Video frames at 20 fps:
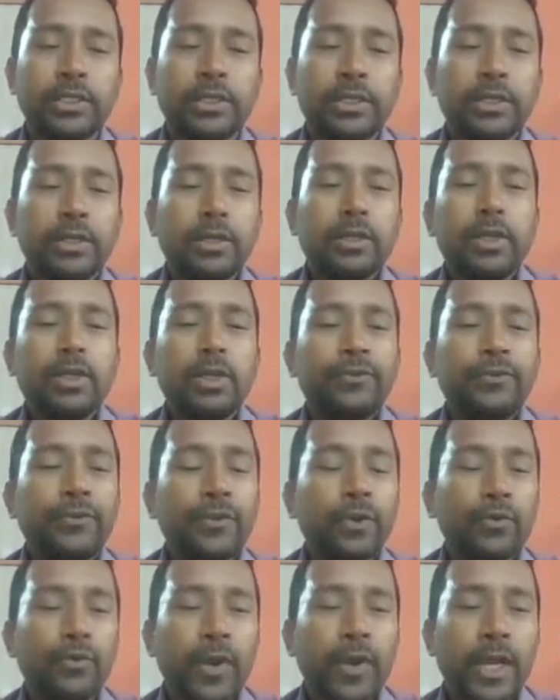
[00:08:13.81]
If your
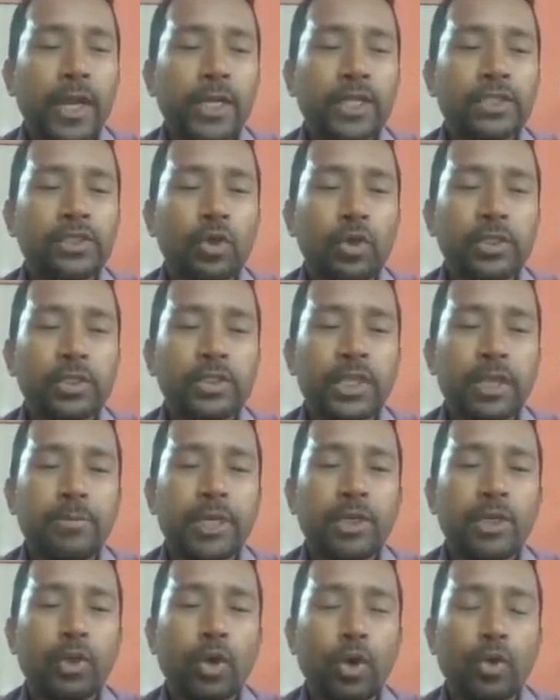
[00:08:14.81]
file is not saved in
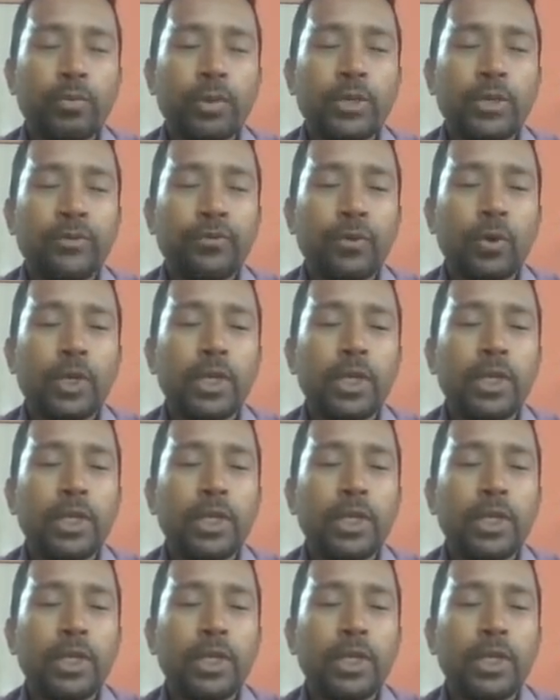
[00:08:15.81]
document folder,